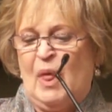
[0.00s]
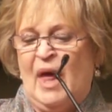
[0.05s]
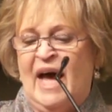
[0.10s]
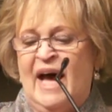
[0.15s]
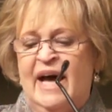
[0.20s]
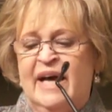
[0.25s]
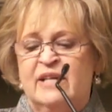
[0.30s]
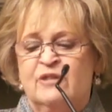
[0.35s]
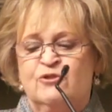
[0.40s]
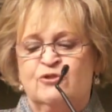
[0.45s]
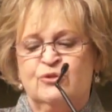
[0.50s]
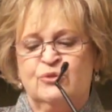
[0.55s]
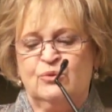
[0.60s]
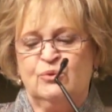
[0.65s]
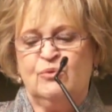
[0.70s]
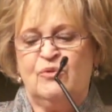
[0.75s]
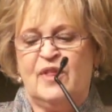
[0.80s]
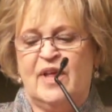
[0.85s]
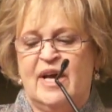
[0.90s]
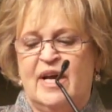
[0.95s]
I
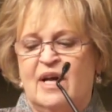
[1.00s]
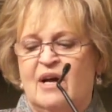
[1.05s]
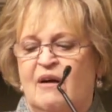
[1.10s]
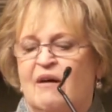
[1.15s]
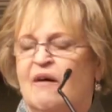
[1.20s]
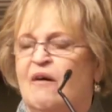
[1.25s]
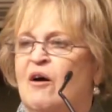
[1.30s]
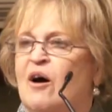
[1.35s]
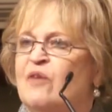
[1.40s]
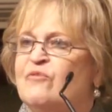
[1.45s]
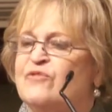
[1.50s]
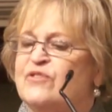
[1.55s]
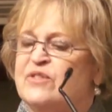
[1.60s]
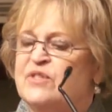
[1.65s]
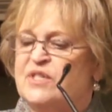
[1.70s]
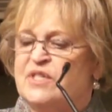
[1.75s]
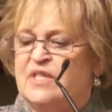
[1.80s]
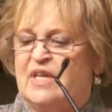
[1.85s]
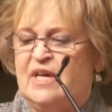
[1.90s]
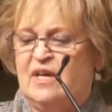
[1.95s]
too thank our
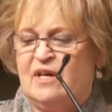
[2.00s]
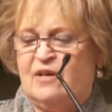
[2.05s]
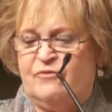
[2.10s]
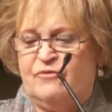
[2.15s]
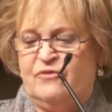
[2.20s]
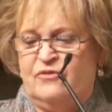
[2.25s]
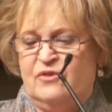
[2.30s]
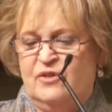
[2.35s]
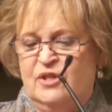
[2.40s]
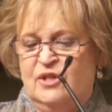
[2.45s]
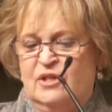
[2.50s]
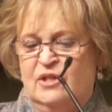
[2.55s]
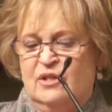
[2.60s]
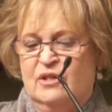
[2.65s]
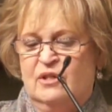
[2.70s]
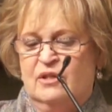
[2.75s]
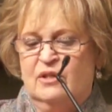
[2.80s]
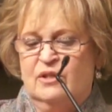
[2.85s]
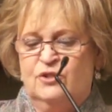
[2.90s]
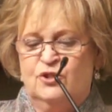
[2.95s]
office staff,
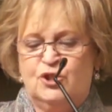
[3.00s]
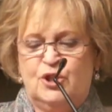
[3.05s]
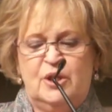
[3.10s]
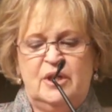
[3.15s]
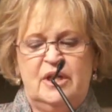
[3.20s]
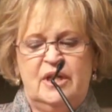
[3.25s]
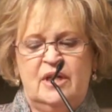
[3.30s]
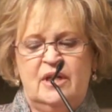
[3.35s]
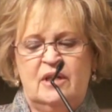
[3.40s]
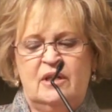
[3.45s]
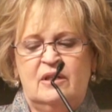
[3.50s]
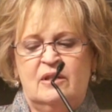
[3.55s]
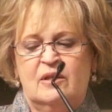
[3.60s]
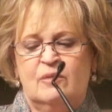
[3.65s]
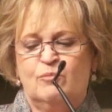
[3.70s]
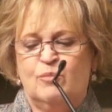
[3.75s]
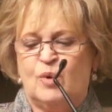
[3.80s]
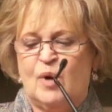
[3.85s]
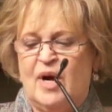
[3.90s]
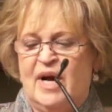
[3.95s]
Jeannie,
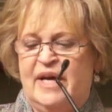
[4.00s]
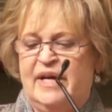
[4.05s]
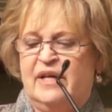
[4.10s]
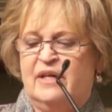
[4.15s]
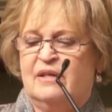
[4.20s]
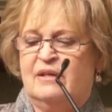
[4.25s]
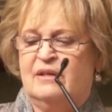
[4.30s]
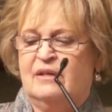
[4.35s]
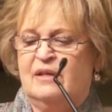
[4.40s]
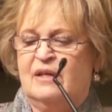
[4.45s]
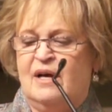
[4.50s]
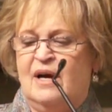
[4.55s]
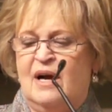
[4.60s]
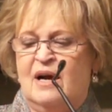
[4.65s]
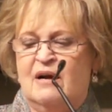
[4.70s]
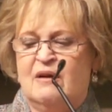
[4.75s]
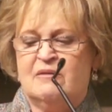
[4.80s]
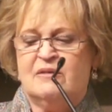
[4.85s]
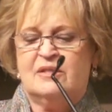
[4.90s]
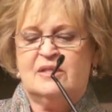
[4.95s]
Brian,
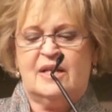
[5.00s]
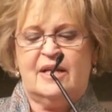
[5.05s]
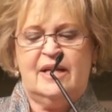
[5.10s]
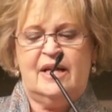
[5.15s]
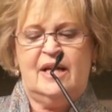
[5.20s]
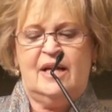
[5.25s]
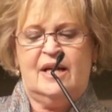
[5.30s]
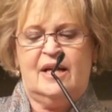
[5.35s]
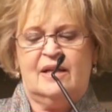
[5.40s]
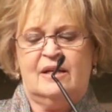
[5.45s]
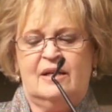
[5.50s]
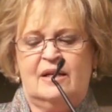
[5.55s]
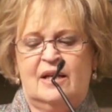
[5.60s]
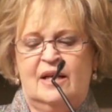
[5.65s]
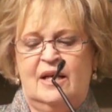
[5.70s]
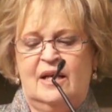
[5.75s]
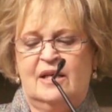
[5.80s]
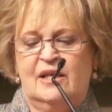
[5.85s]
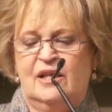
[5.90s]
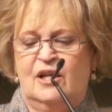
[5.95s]
Art,
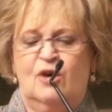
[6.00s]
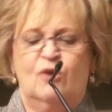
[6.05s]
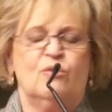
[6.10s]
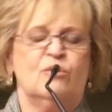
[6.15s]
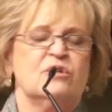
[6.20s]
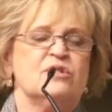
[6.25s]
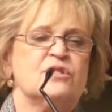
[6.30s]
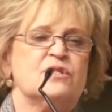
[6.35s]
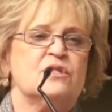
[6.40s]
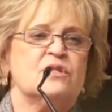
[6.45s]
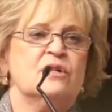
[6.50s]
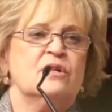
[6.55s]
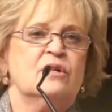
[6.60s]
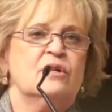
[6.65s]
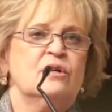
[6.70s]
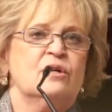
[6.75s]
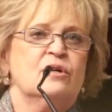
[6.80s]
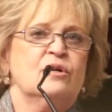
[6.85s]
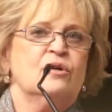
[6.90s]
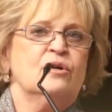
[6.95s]
Diane, and Lois,
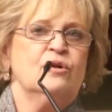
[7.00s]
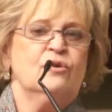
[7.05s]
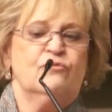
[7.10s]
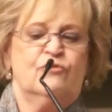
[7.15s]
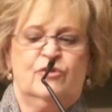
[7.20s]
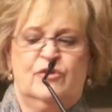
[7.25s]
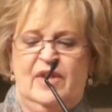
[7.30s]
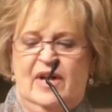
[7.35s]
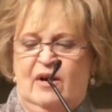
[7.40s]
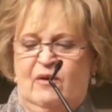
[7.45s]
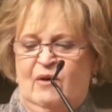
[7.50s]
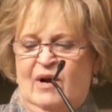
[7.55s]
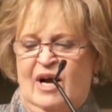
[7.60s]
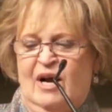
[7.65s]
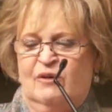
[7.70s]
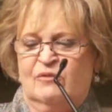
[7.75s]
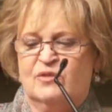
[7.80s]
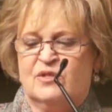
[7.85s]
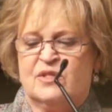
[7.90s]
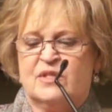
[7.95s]
for their
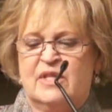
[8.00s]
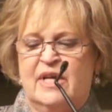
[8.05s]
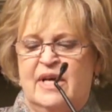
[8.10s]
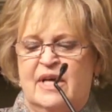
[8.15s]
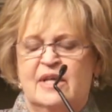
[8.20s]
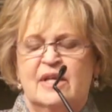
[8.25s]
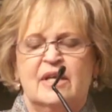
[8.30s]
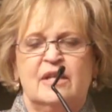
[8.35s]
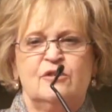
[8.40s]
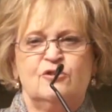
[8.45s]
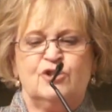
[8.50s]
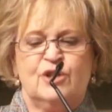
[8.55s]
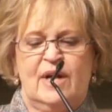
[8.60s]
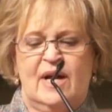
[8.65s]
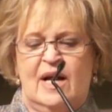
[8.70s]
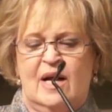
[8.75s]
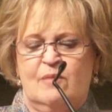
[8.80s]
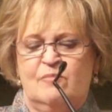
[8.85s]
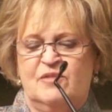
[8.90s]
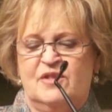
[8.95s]
outstanding
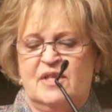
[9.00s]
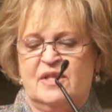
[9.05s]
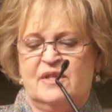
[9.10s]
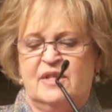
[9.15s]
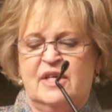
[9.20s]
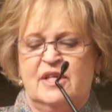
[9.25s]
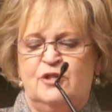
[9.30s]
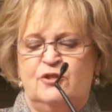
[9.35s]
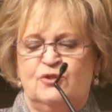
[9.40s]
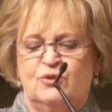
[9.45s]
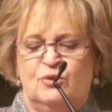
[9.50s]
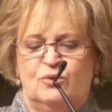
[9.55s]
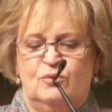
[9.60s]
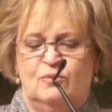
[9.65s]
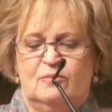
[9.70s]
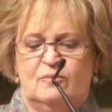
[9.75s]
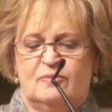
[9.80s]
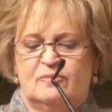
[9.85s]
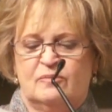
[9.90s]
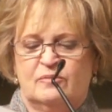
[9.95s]
job that they do.